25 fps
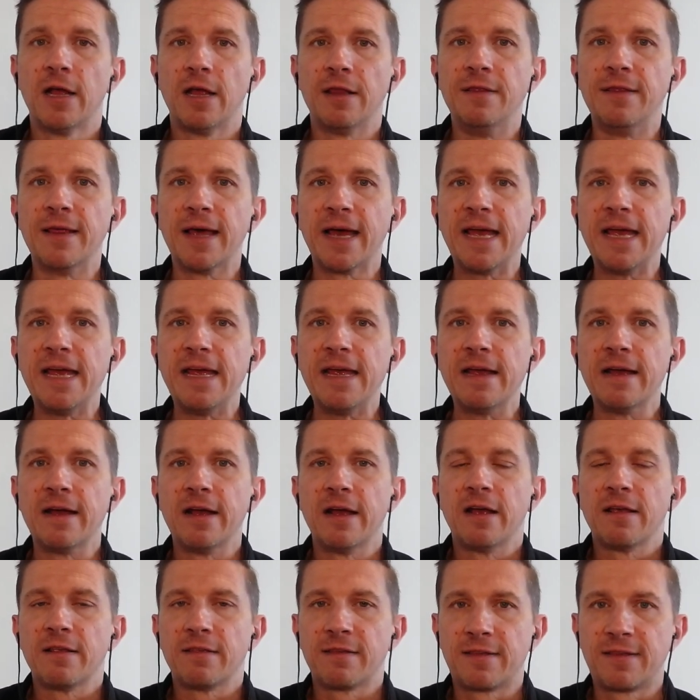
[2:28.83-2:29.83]
They
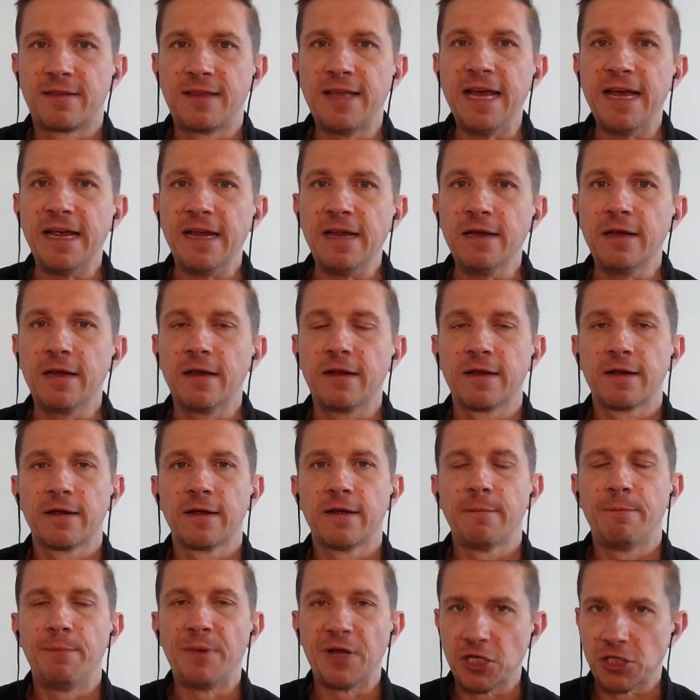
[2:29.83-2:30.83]
think
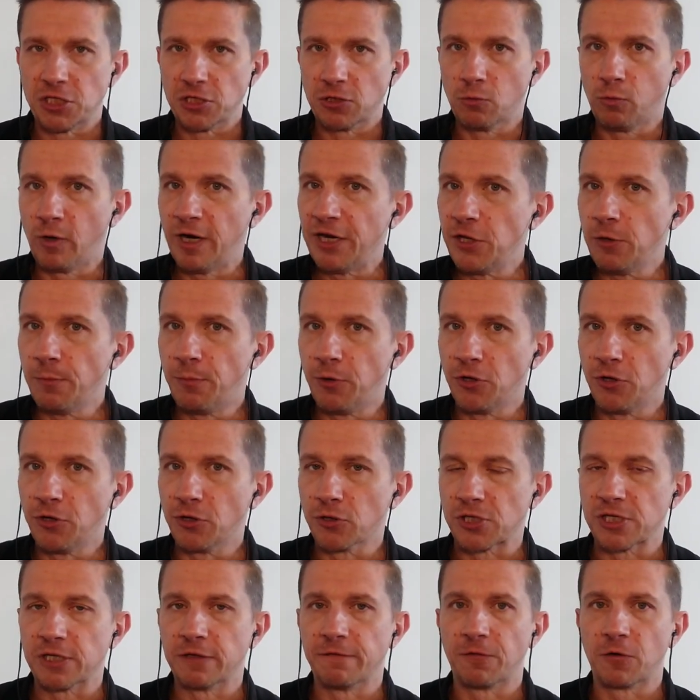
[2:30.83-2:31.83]
because of the way you put
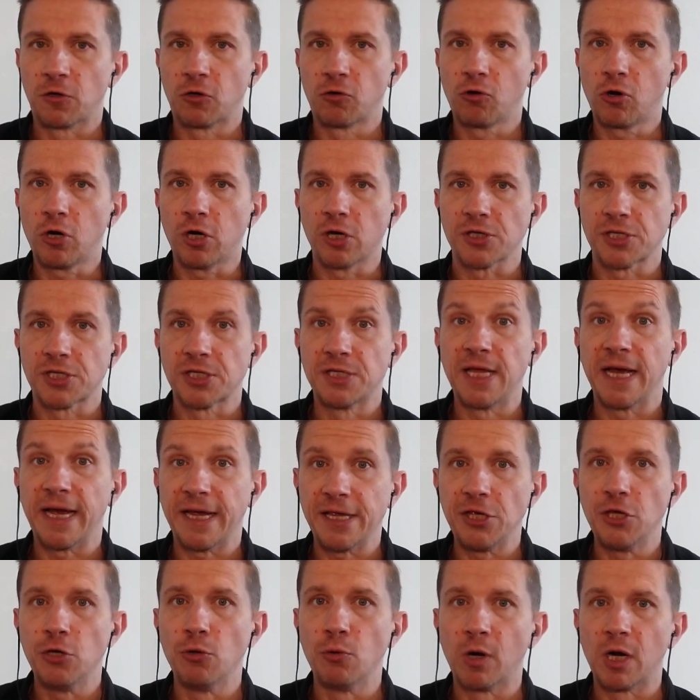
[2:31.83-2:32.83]
yourself across
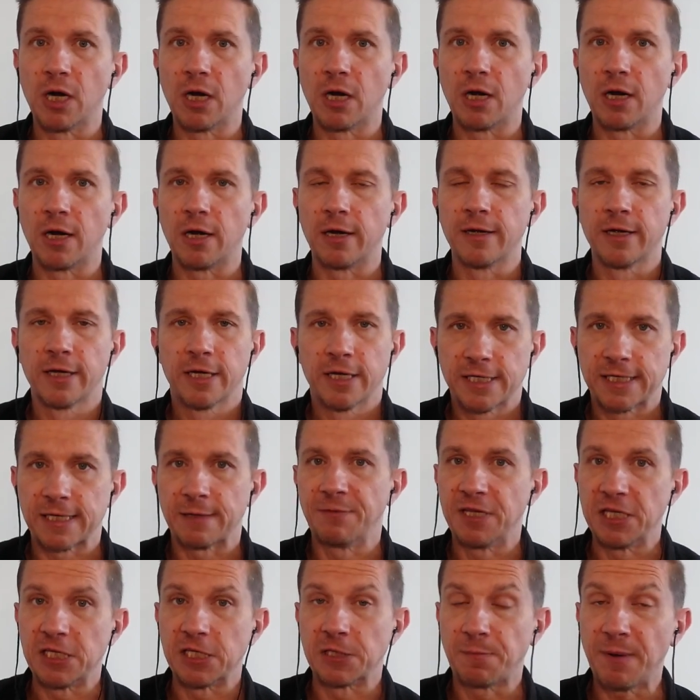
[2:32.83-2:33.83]
that you are
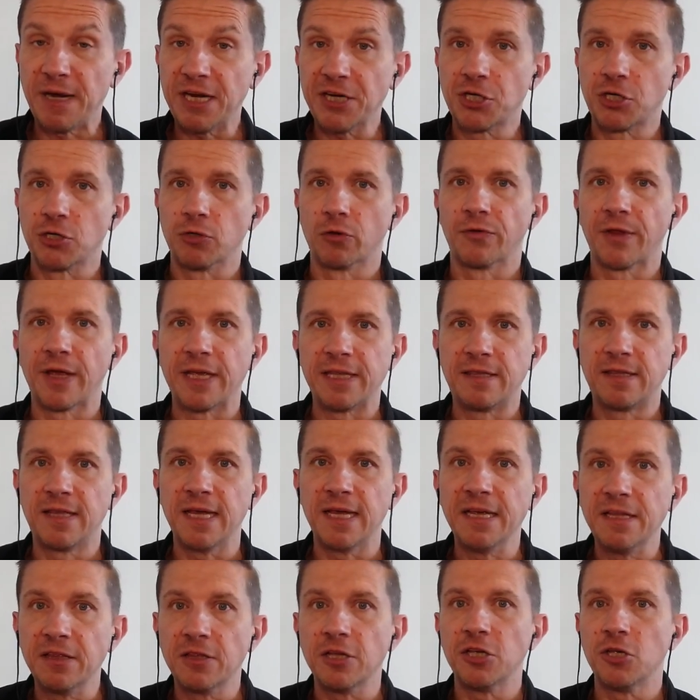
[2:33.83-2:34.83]
something special. They
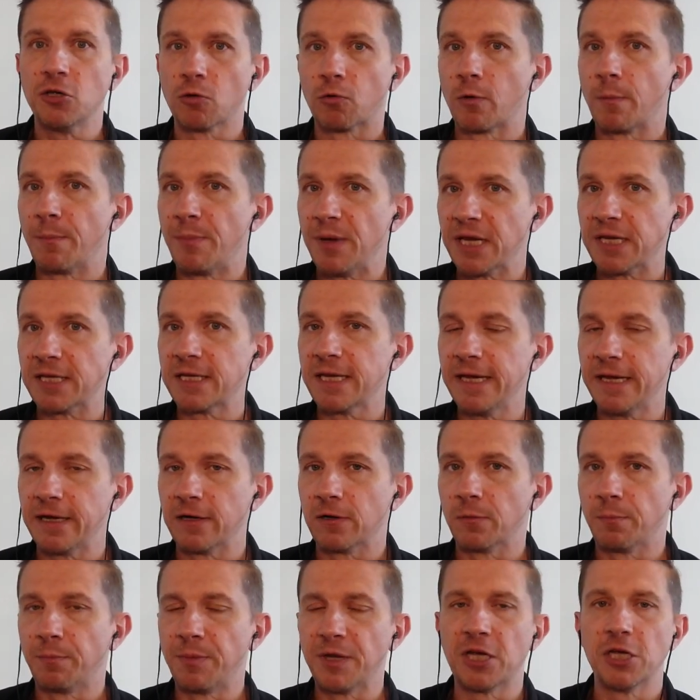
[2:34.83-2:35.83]
think that you're a big
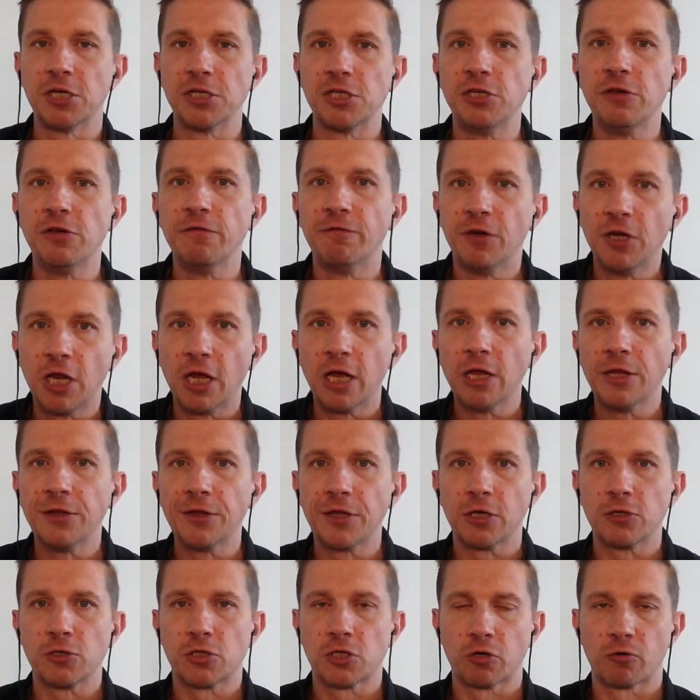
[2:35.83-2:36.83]
deal because you've learned
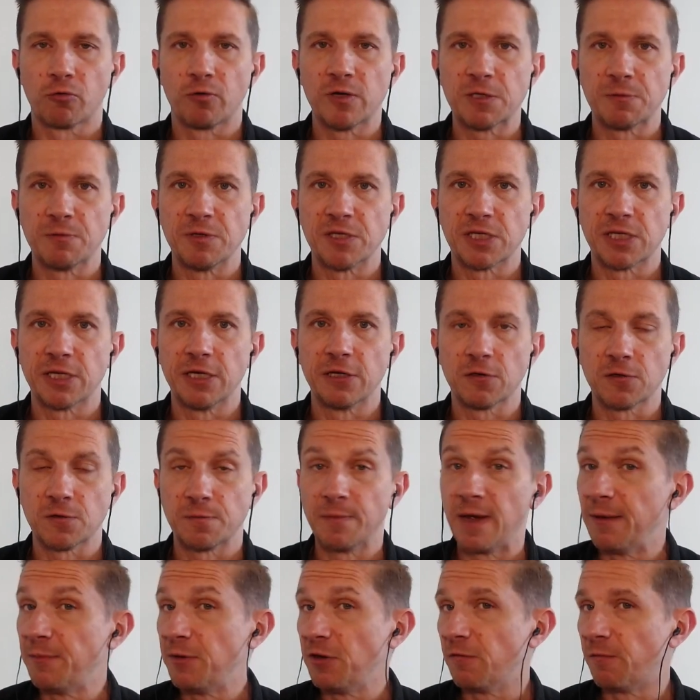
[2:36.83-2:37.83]
those charisma skills.
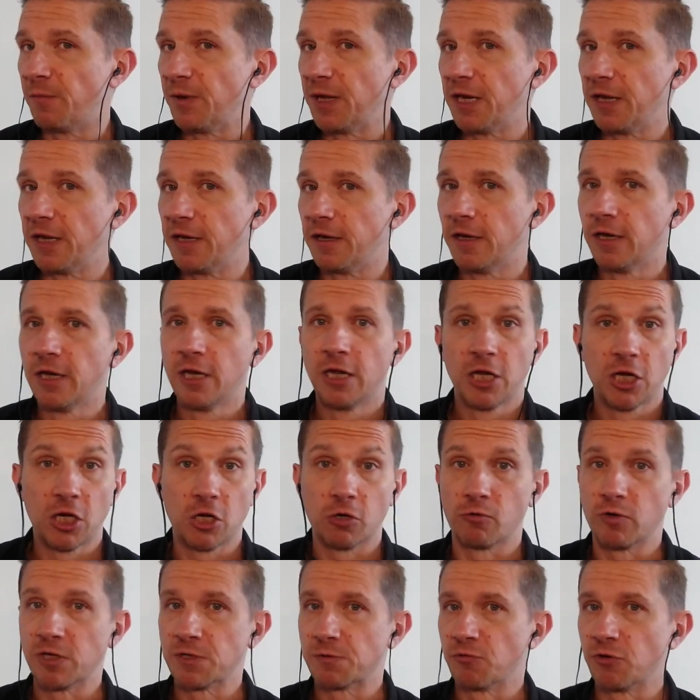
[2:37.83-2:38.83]
Maybe you've been in
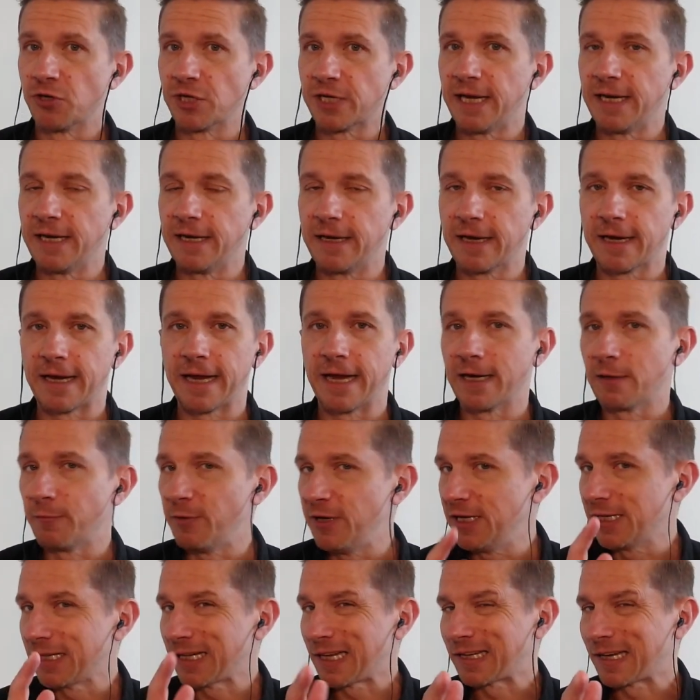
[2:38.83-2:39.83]
Charisma and Dating
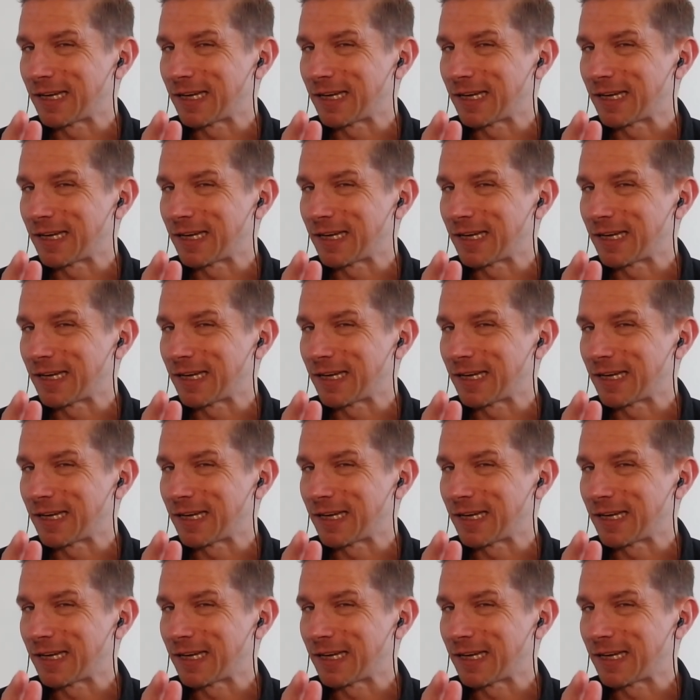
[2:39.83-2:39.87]
Academy.